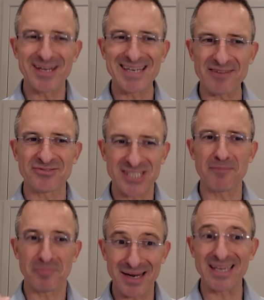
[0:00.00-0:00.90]
not enough
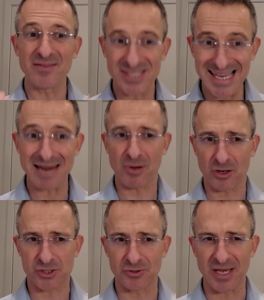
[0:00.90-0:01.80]
time playing in the
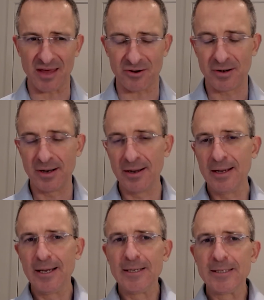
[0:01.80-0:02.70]
sandbox together.
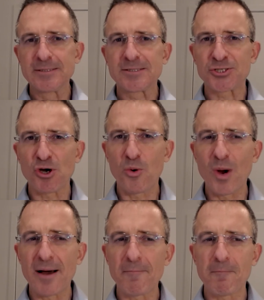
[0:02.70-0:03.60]

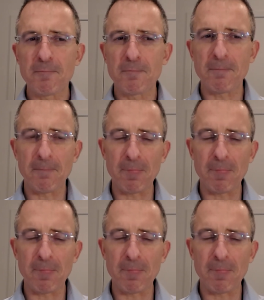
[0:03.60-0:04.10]
So um,